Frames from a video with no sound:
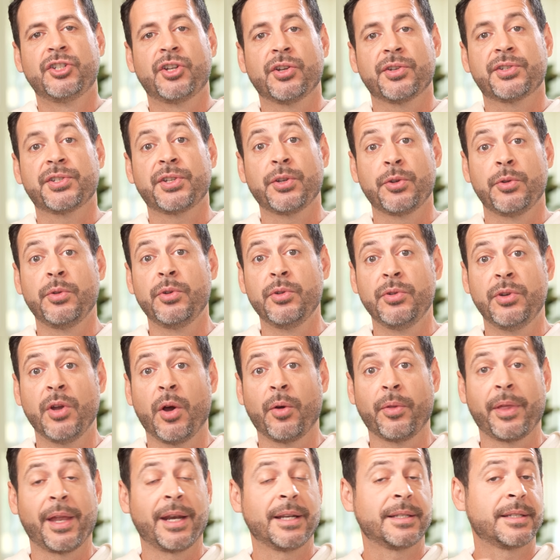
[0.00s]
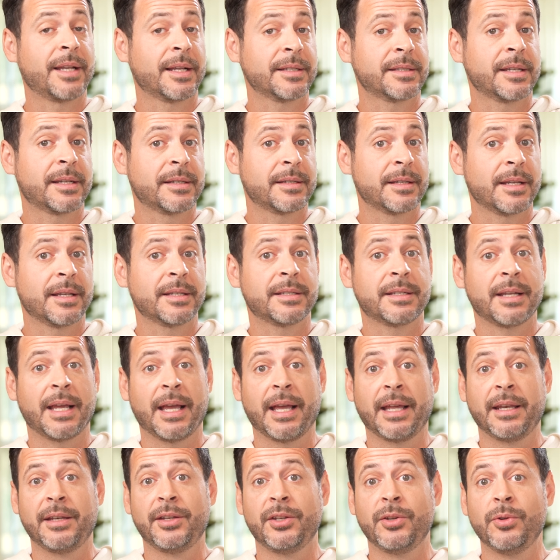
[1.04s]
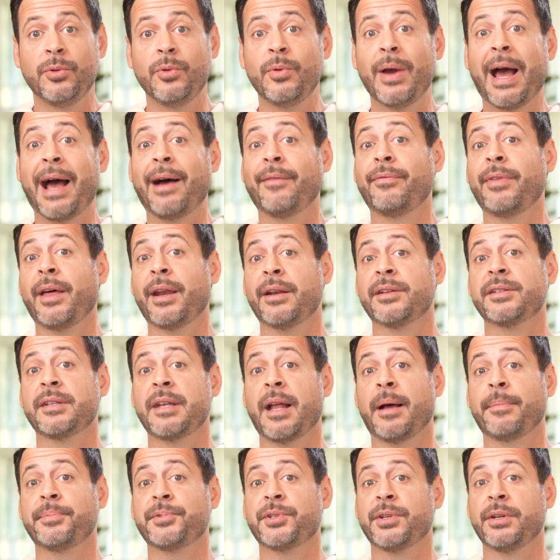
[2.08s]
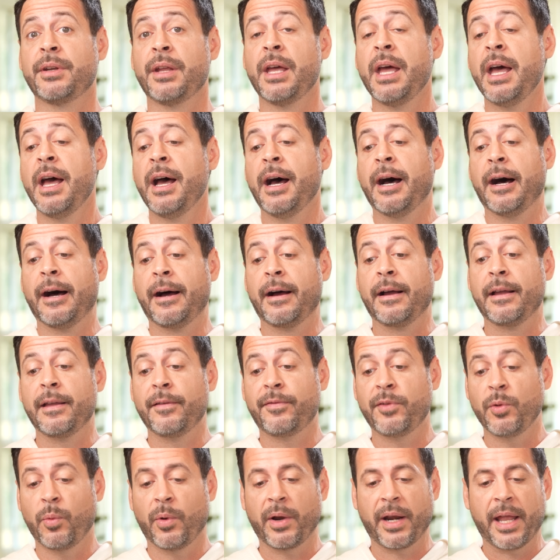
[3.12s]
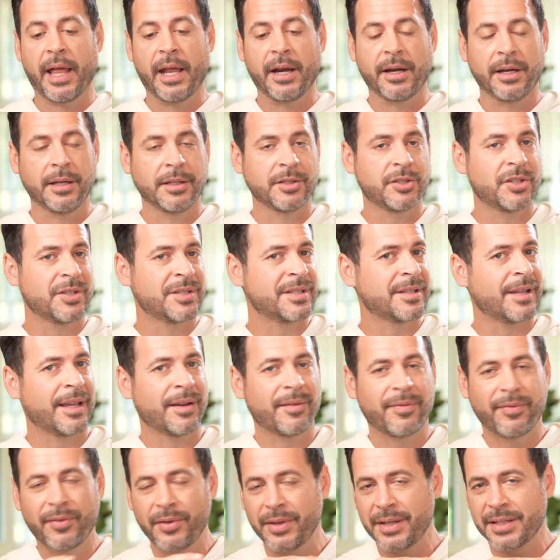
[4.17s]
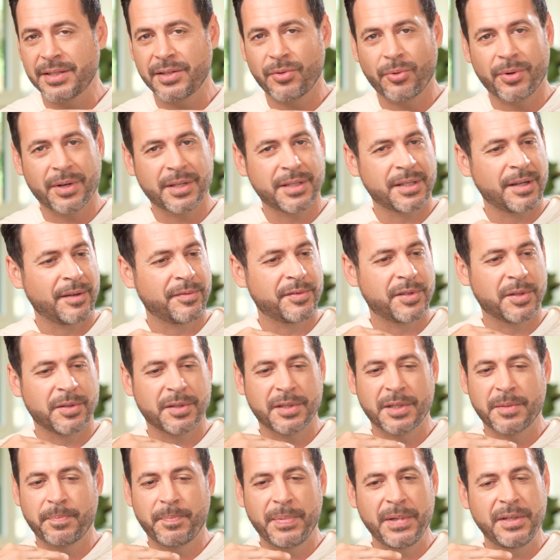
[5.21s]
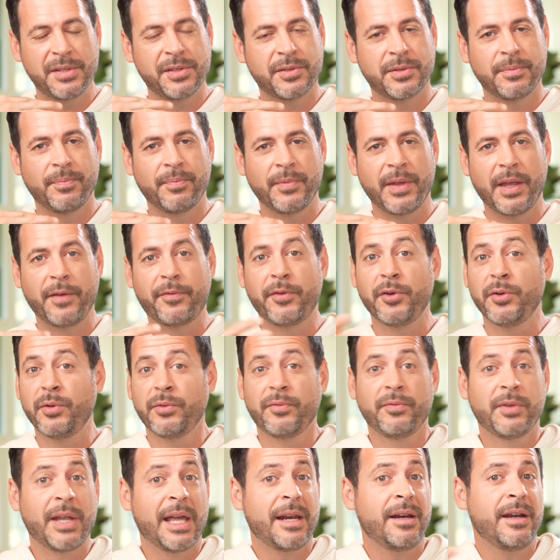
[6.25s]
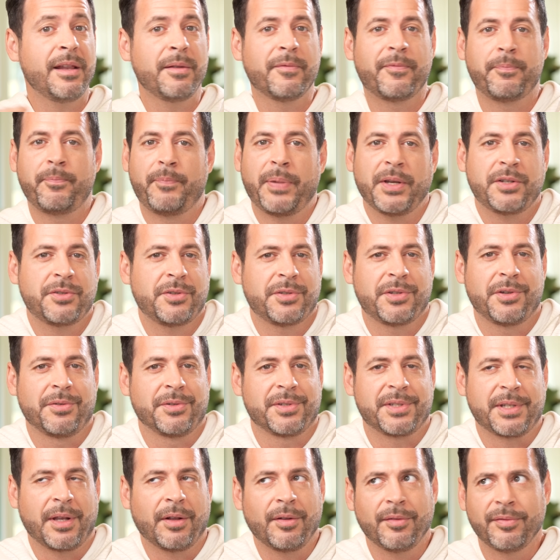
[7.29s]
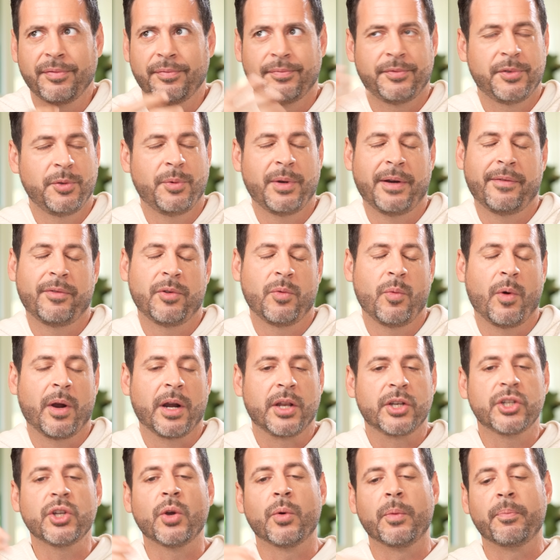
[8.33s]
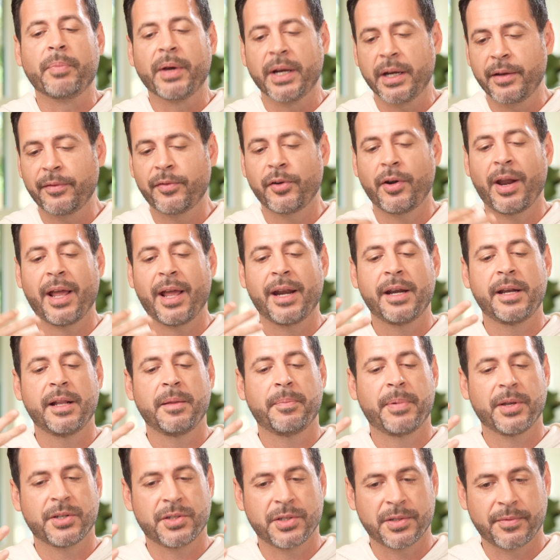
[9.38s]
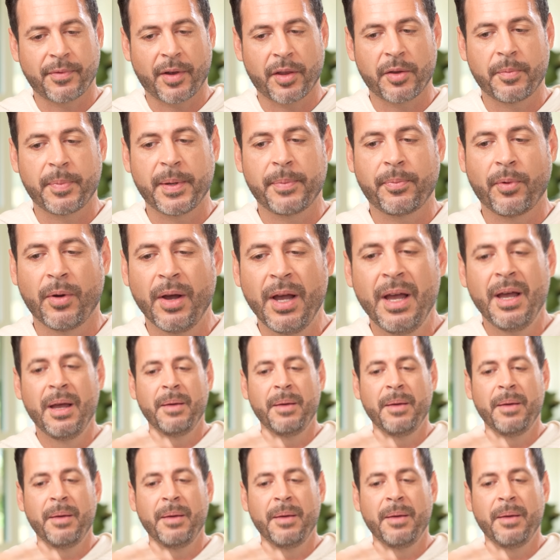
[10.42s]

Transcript: just so you know that it does exist and you have that as an option uh, if you want to edit it. Just like for this sort of stuff, just be if you're editing pictures of yourself, do whatever you want to do. But if you're editing pictures of other people,